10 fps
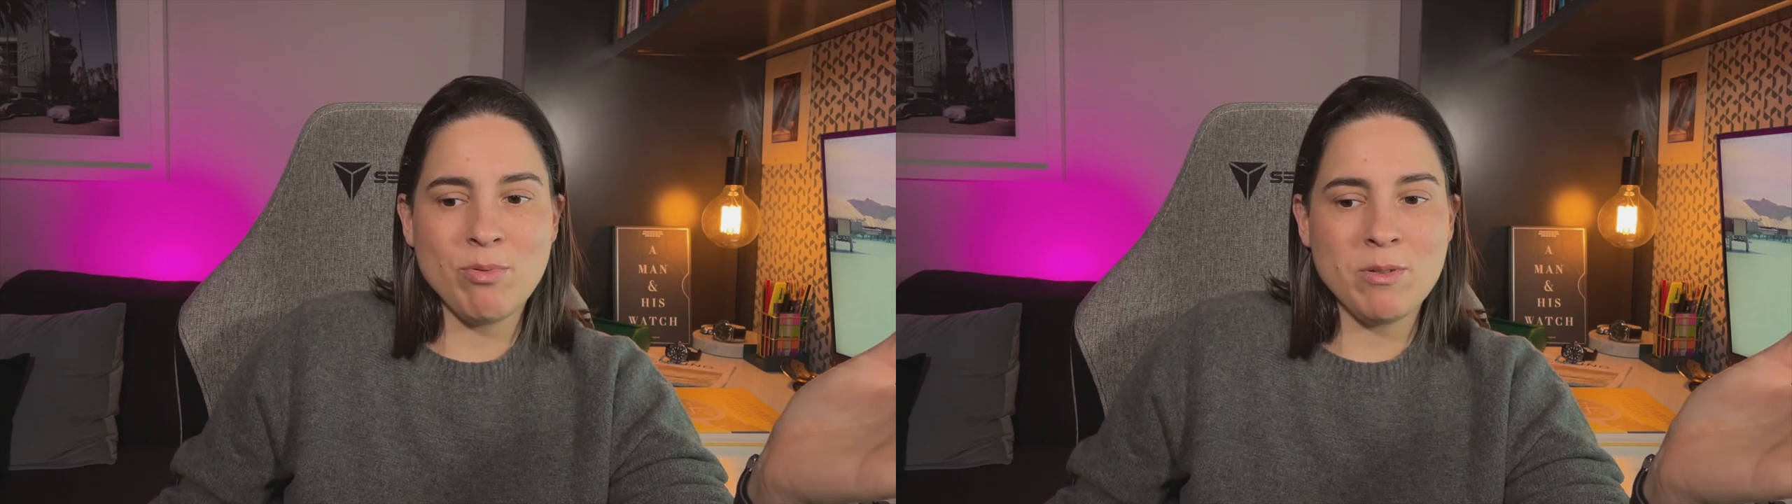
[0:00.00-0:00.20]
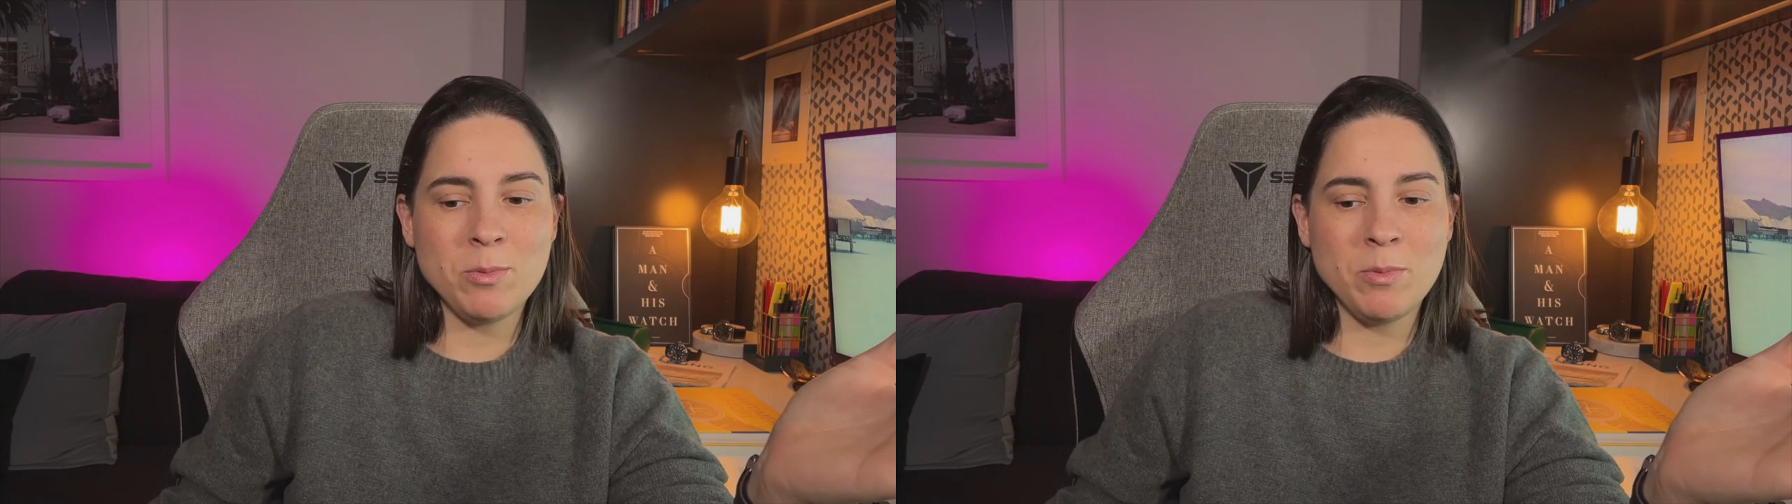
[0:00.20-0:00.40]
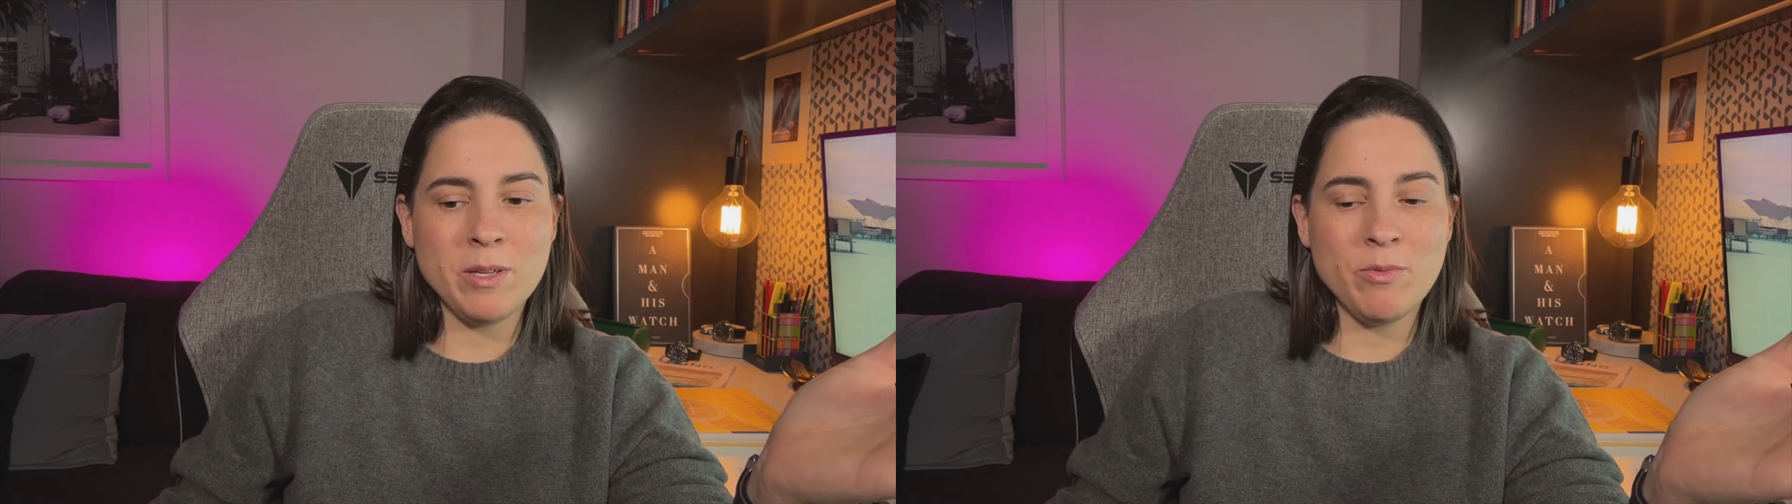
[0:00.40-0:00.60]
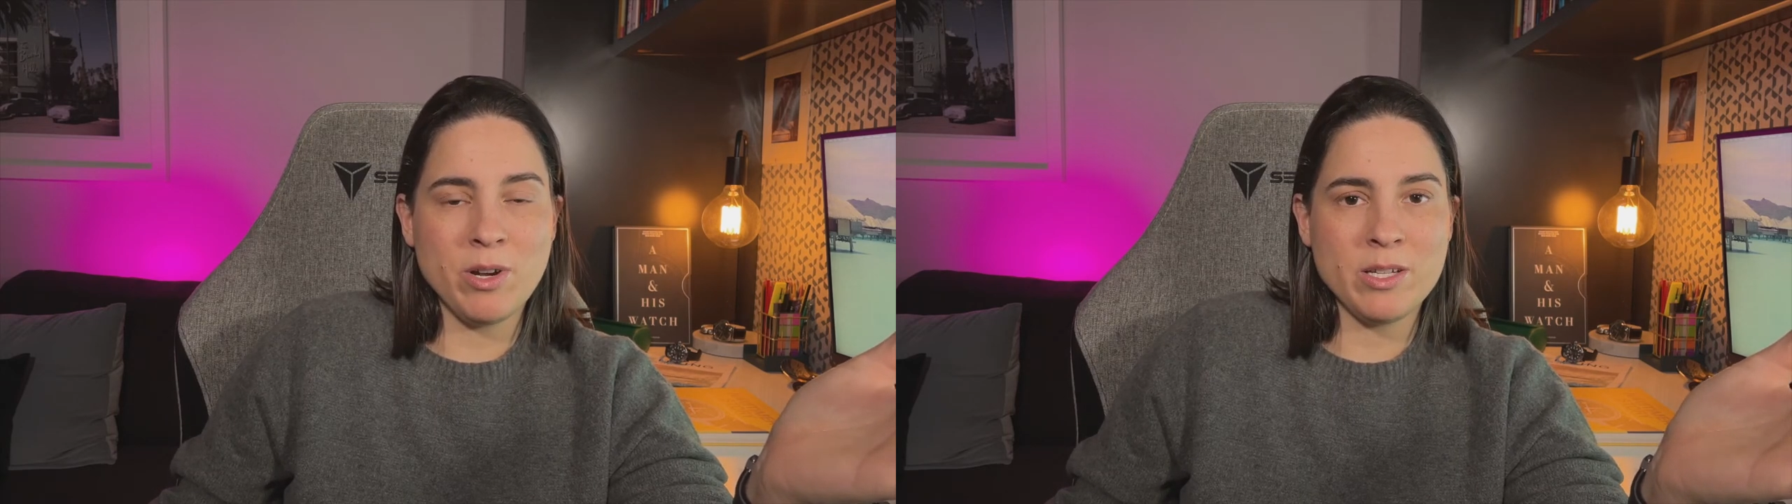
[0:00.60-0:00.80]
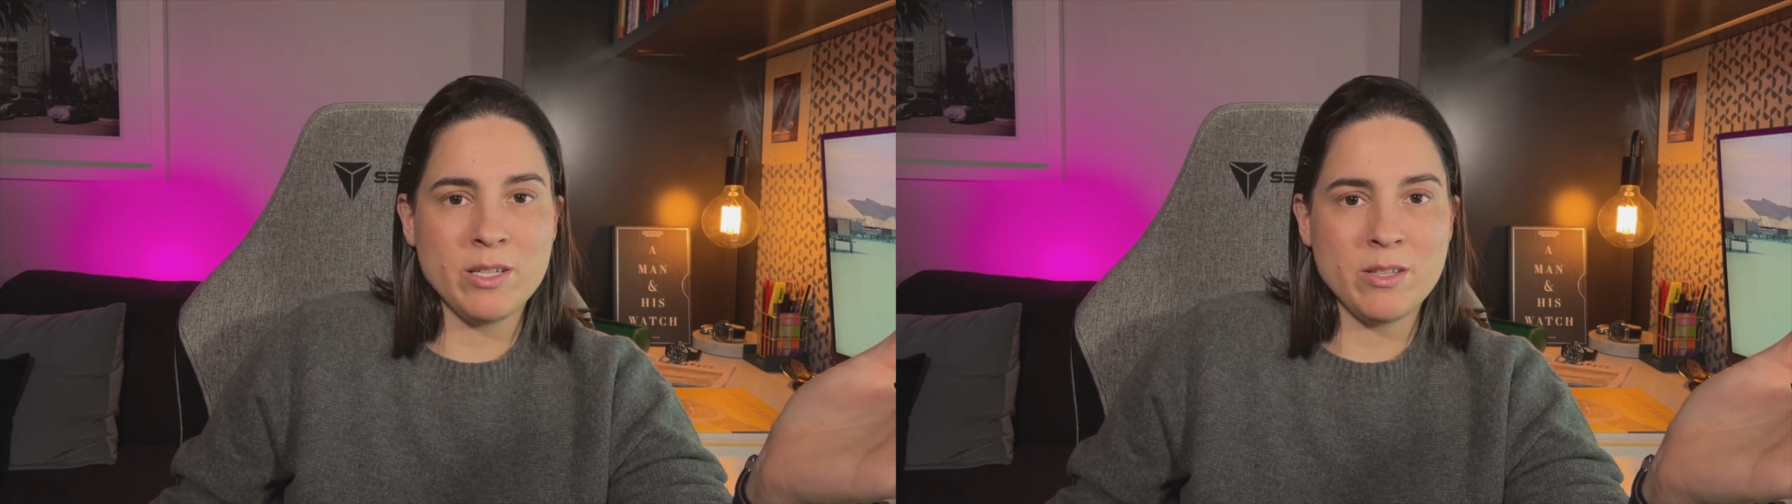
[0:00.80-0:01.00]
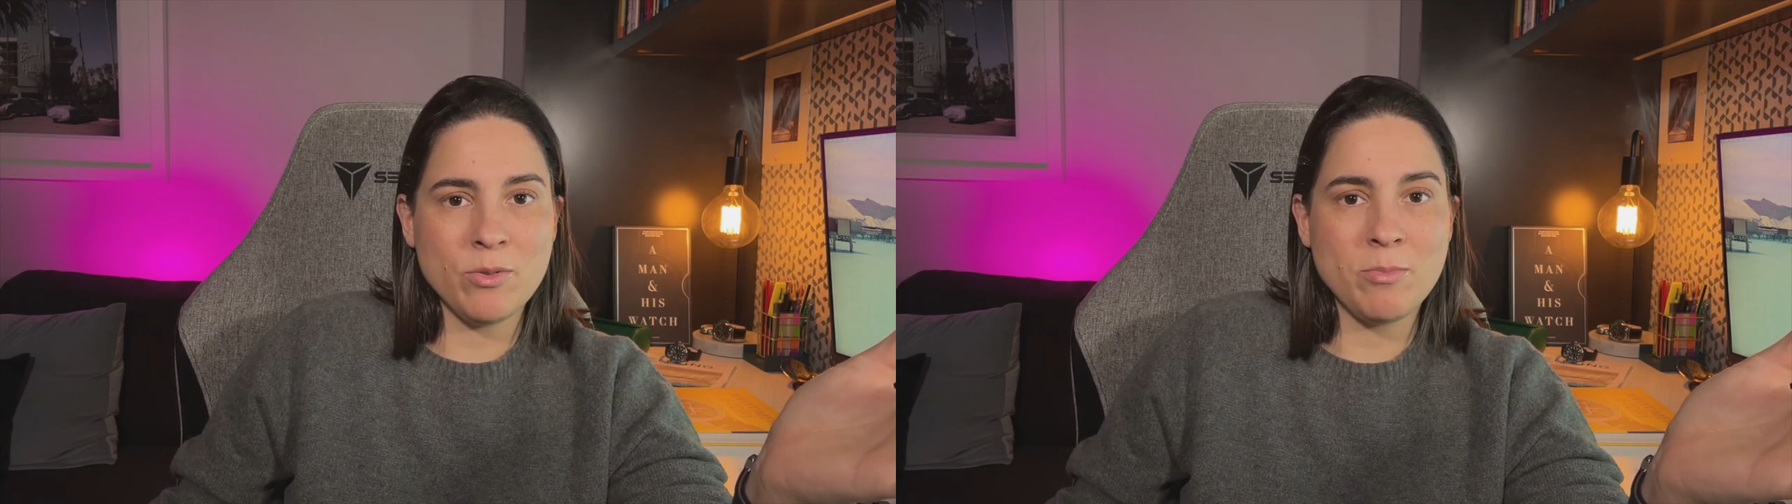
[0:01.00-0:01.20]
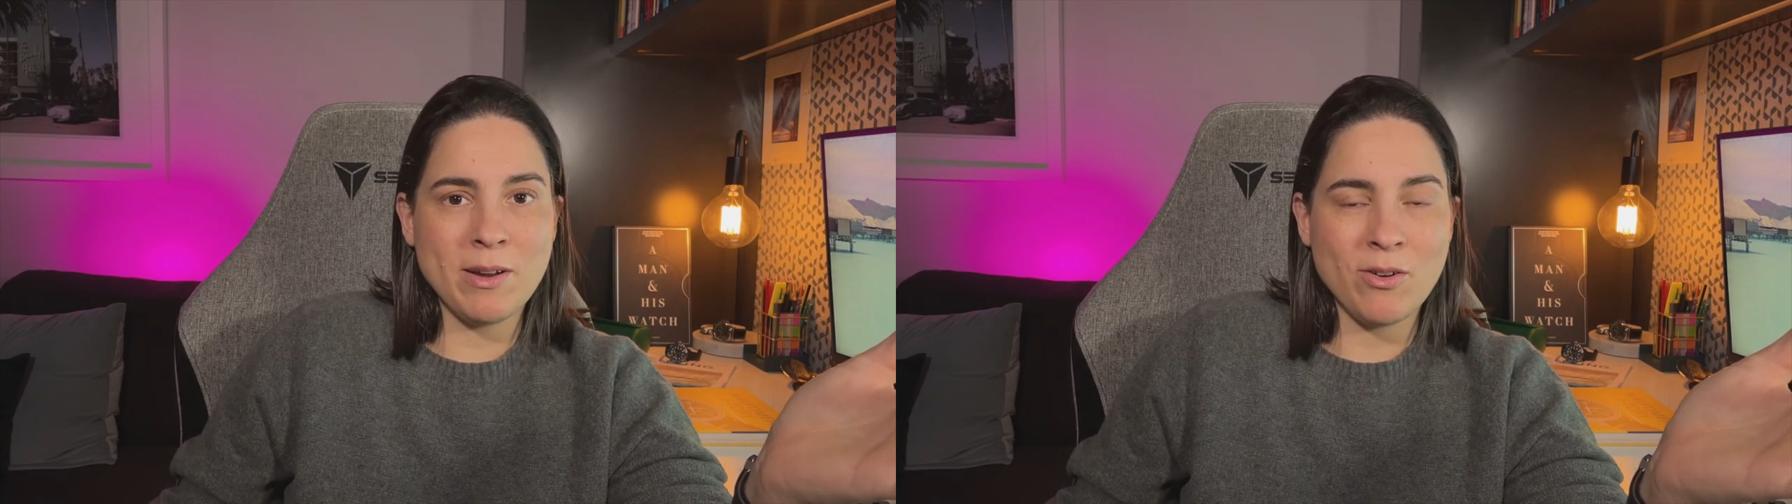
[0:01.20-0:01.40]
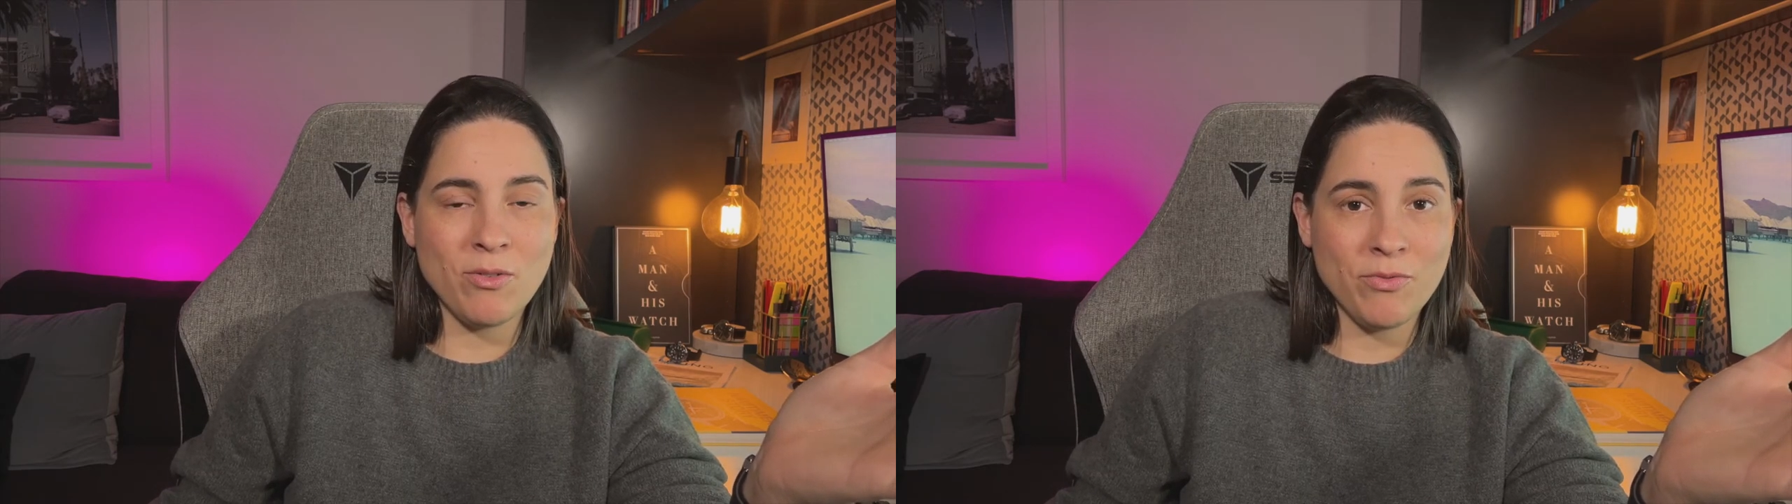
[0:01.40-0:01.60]
probably worked his little
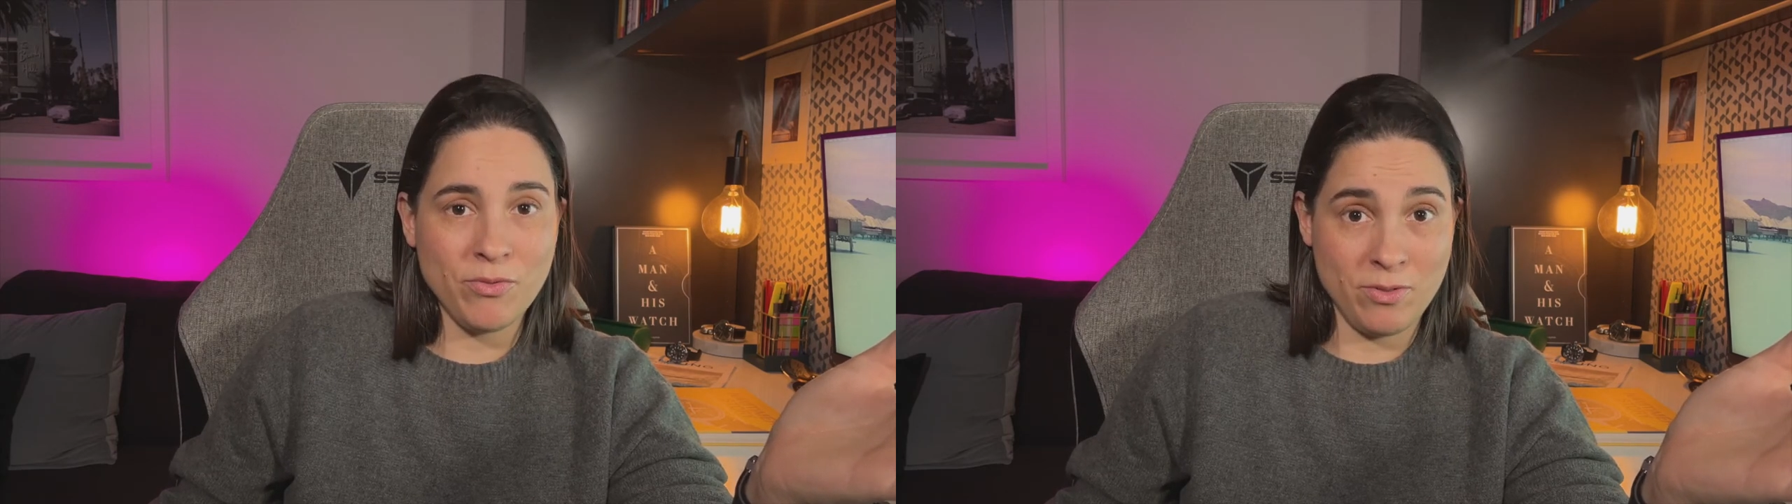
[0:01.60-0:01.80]
butt off.